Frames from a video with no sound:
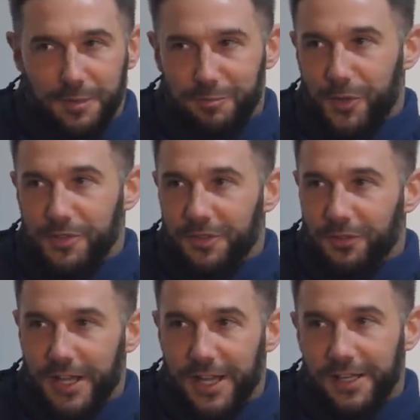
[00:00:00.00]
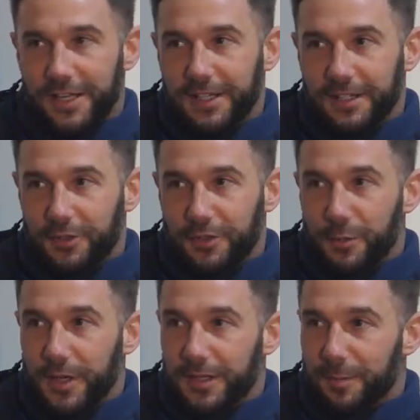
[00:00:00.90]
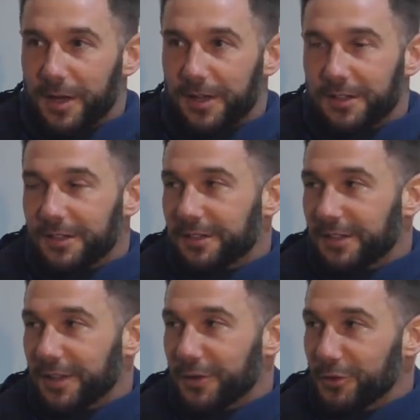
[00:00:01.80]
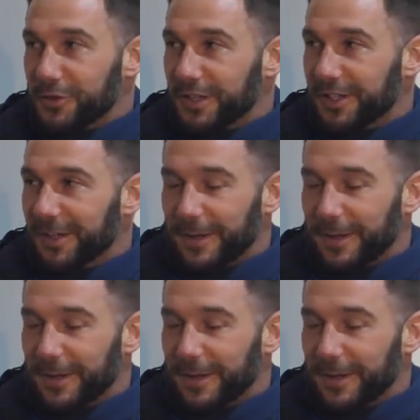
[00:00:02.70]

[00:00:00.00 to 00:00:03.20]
I was buzzing on getting it. Eh? I couldn't wait to put it in the, in the house. Eh?